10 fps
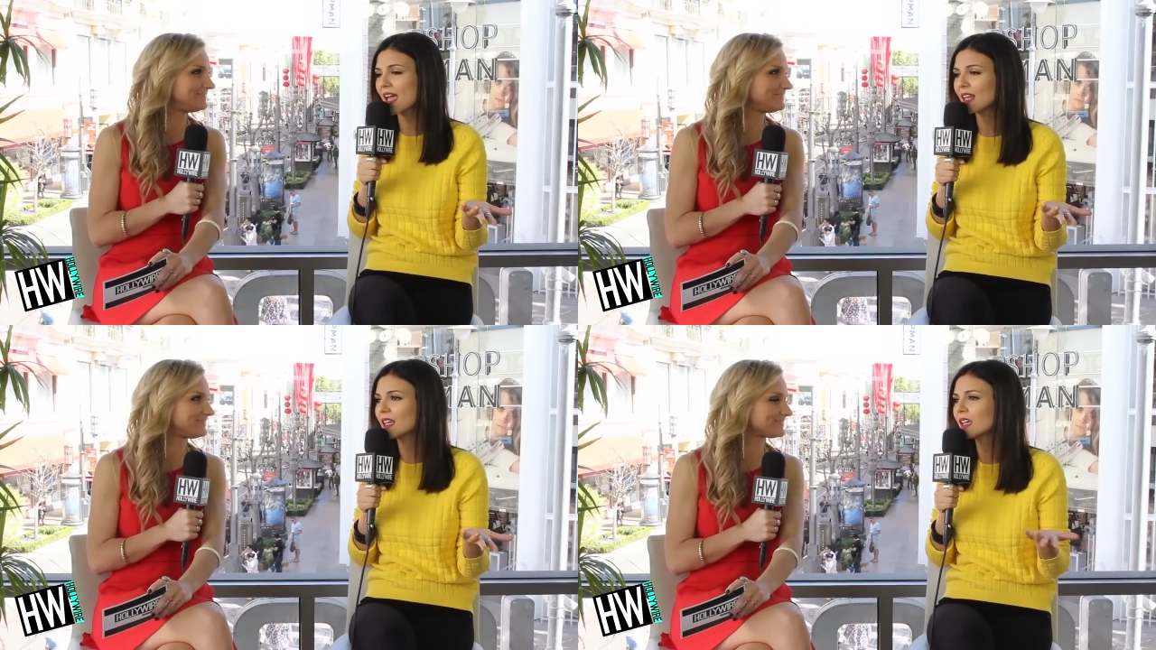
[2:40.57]

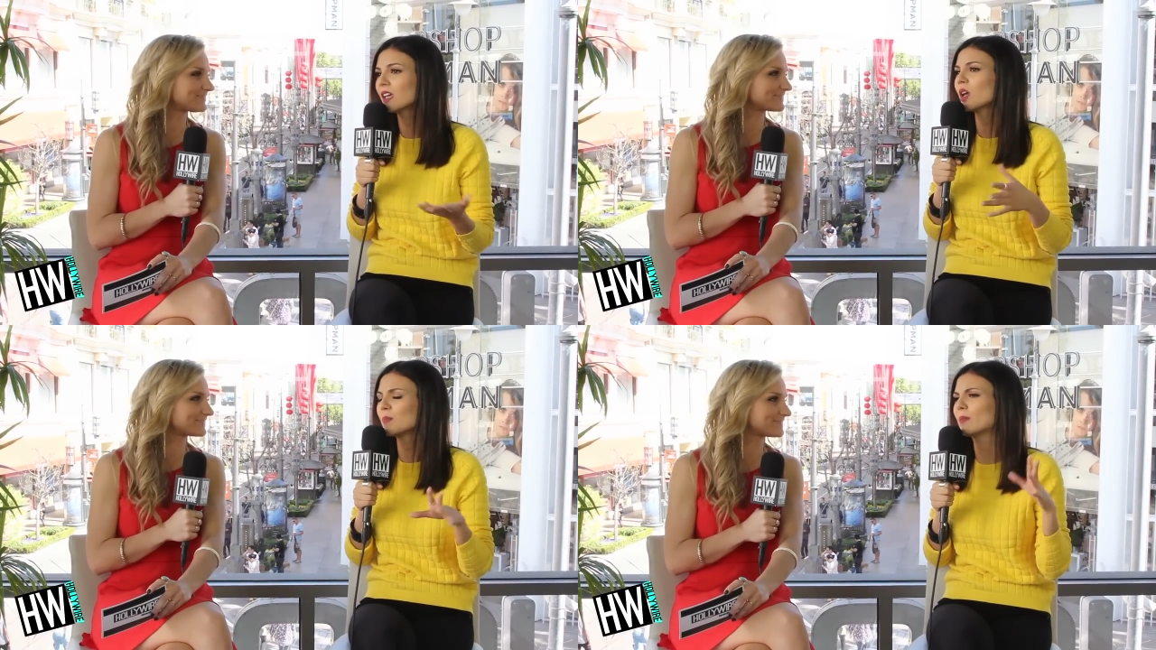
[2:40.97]
Speaker 1: and
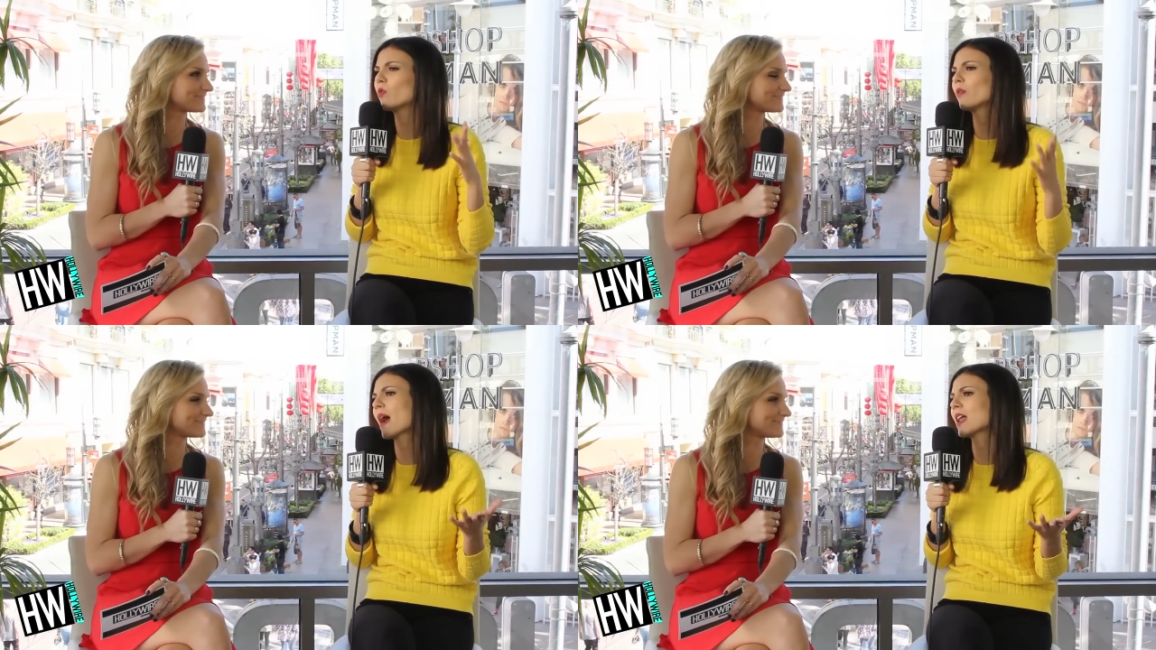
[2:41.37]

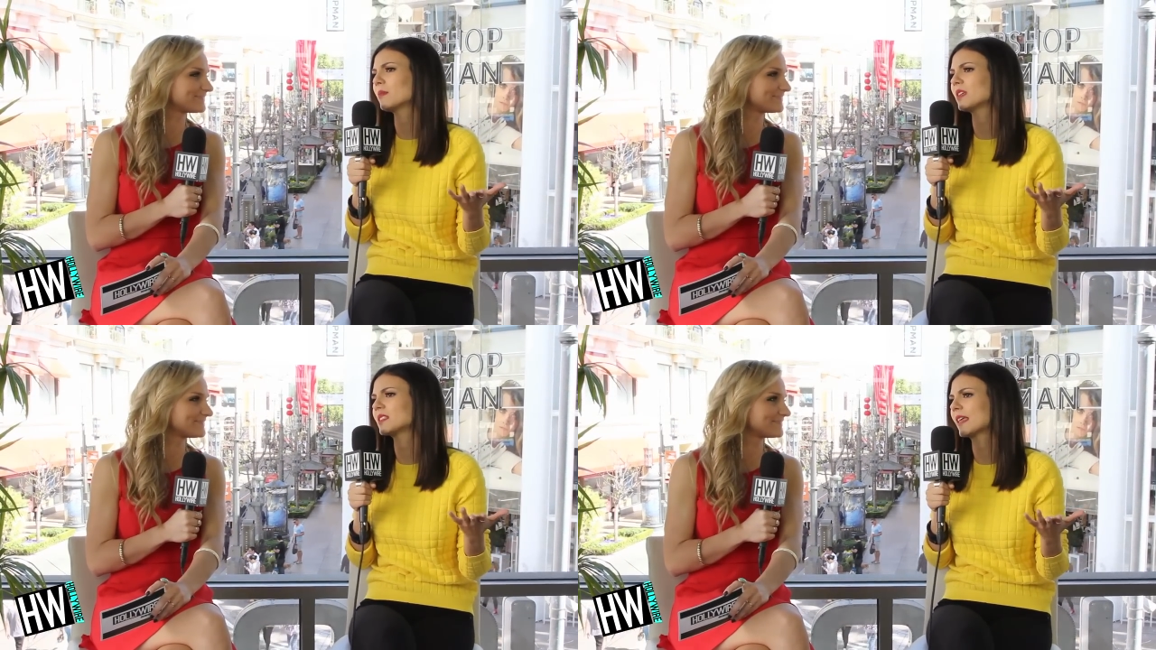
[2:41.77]
people were mad
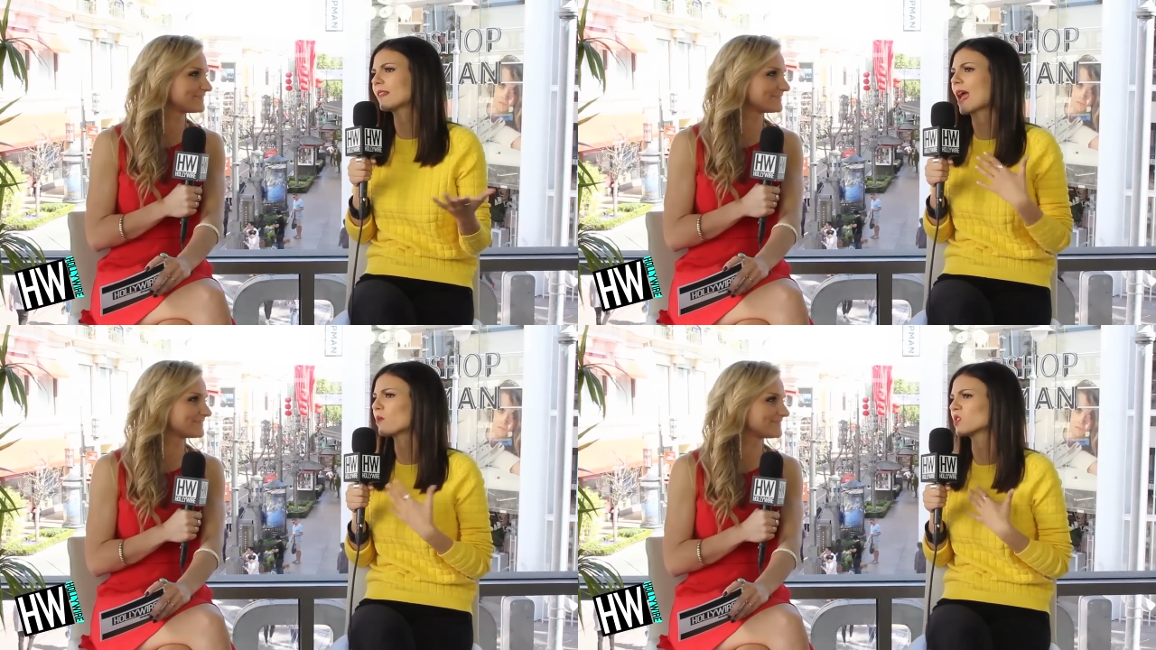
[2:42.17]
at me
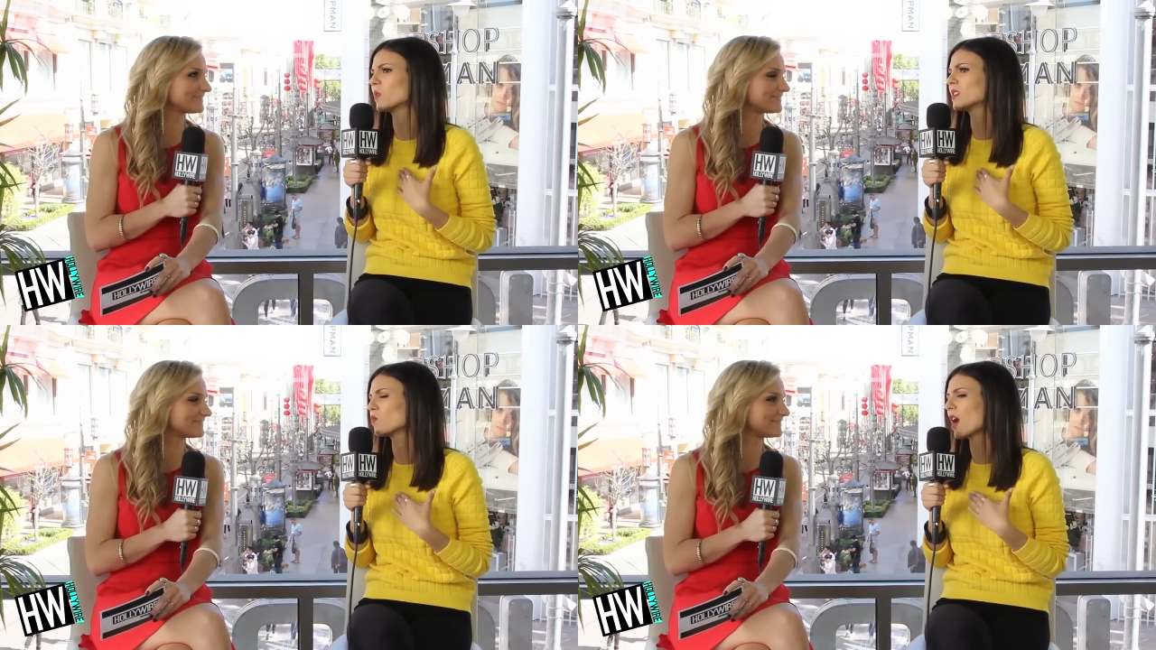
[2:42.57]
saying that I was
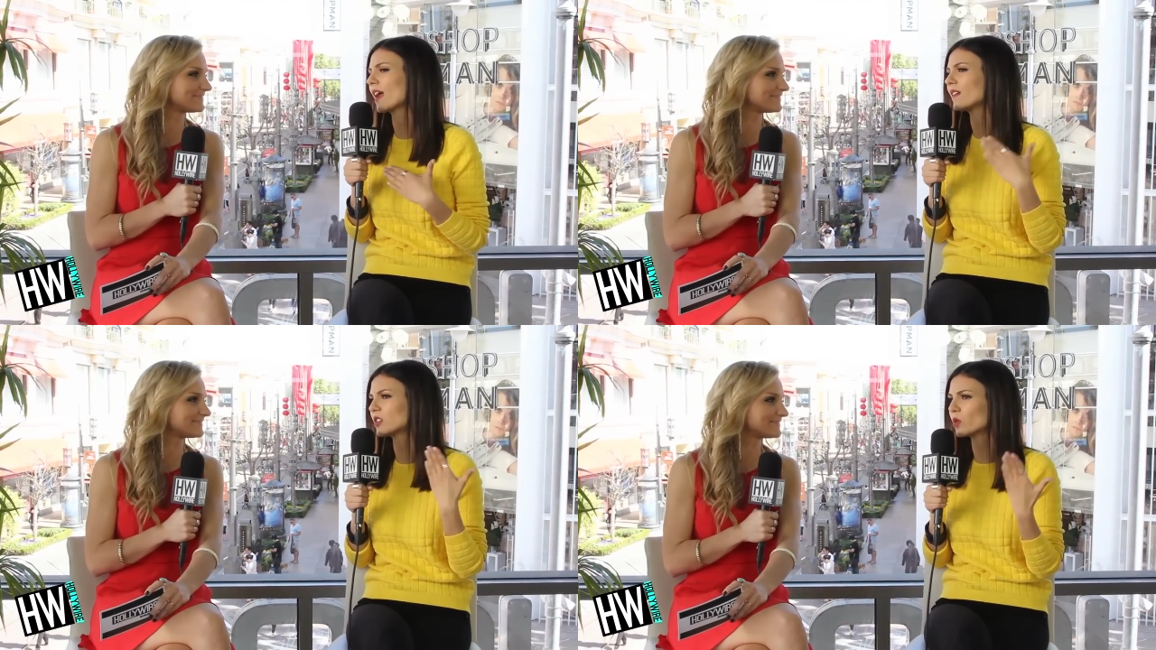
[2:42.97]
the reason
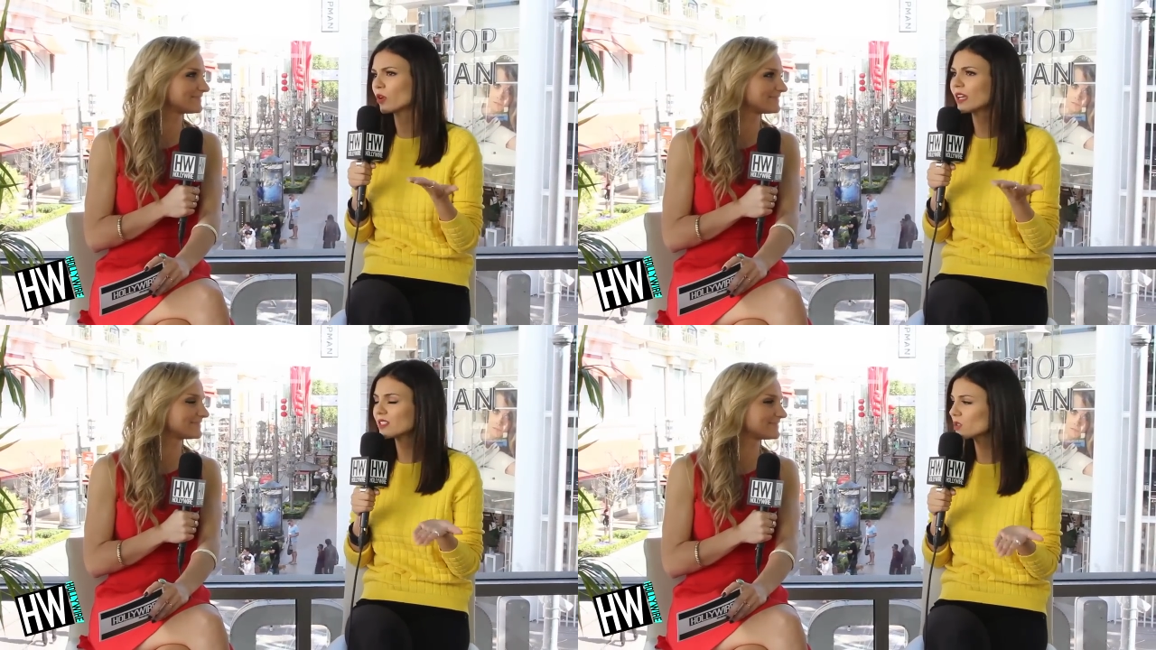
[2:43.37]
why a
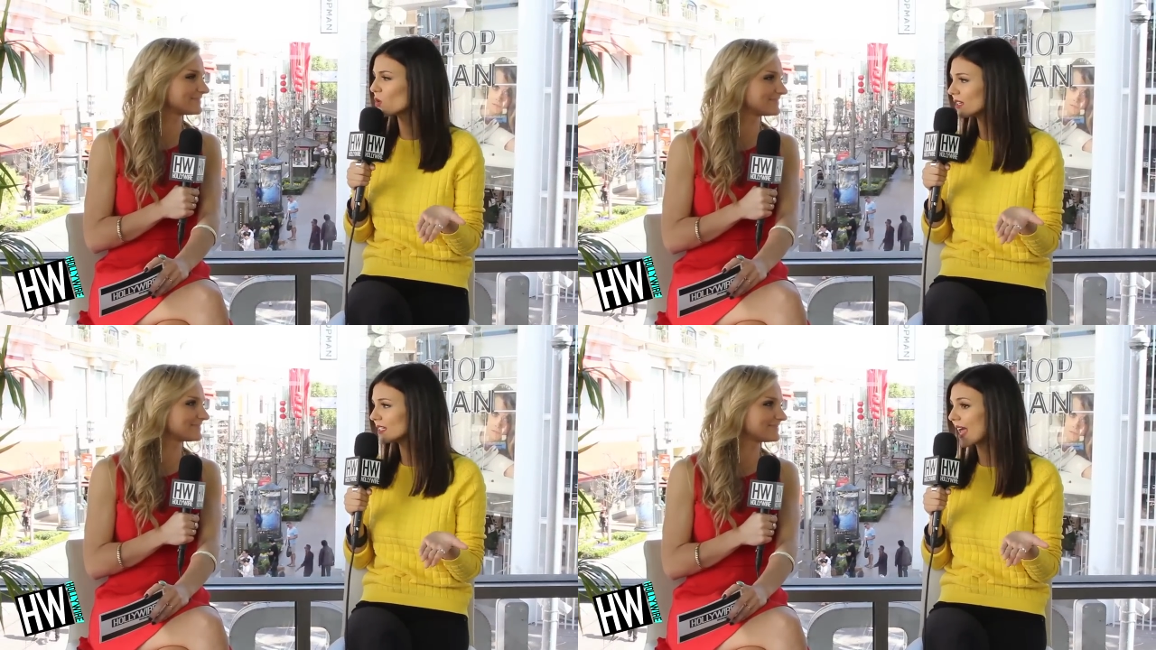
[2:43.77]
Victorious
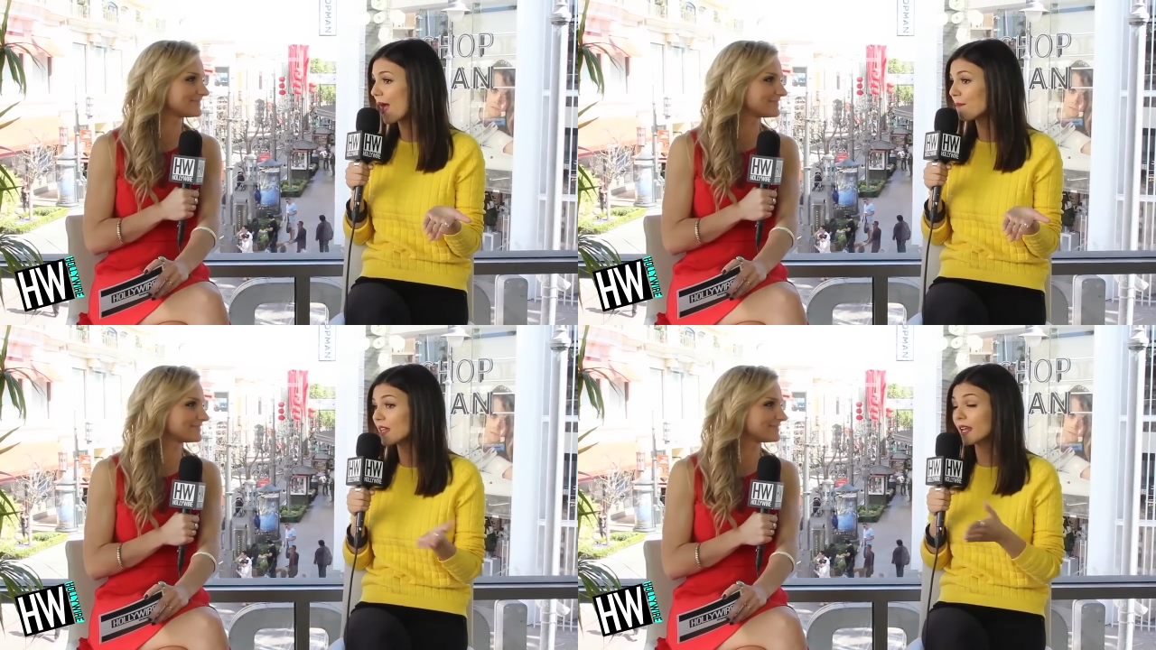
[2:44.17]
tour didn't
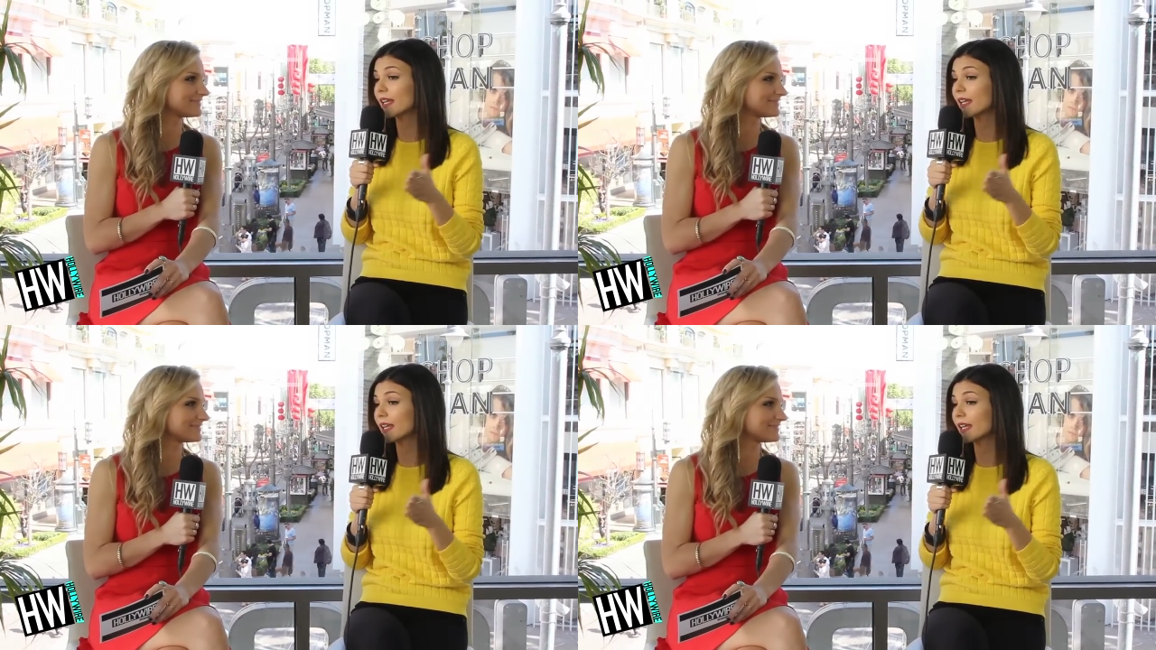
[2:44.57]
happen,